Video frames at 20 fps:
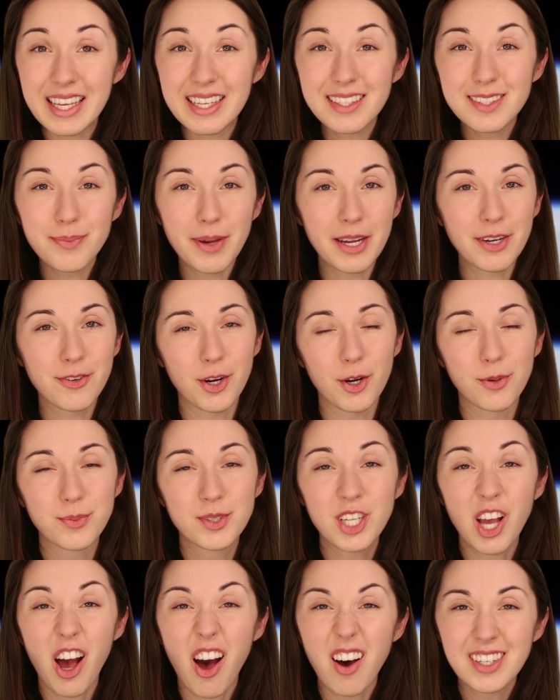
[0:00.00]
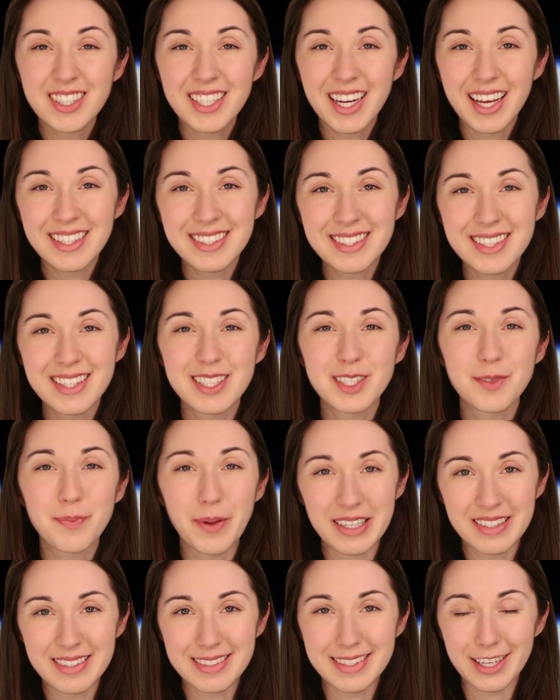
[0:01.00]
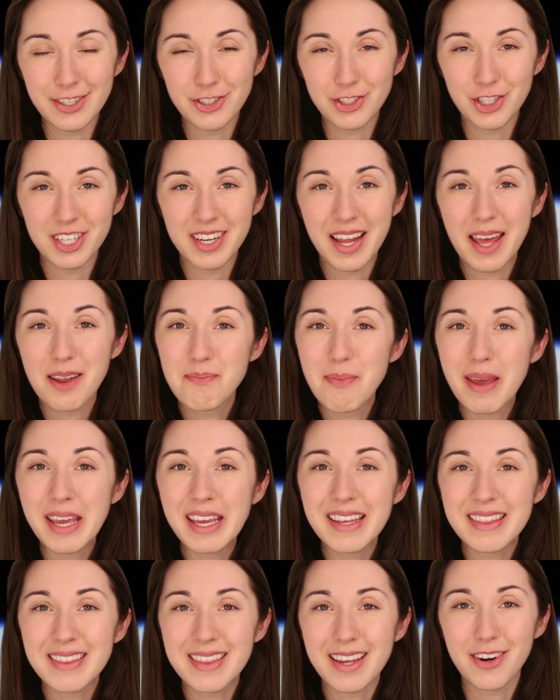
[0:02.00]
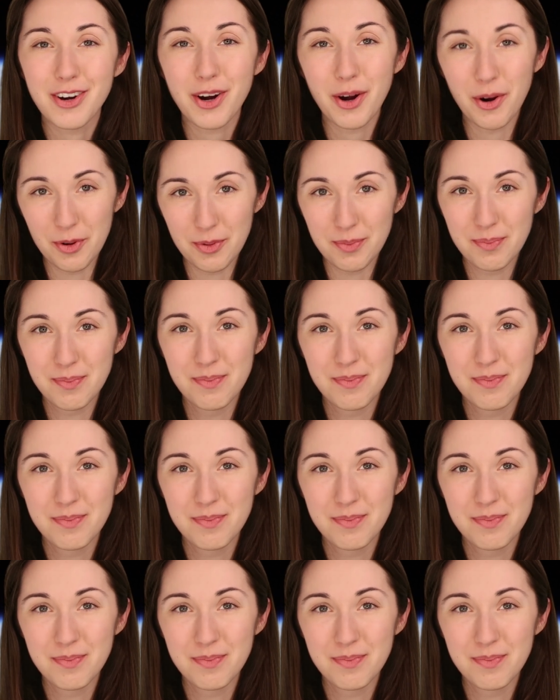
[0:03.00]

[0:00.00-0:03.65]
These microbes colonize the space station and make it their home.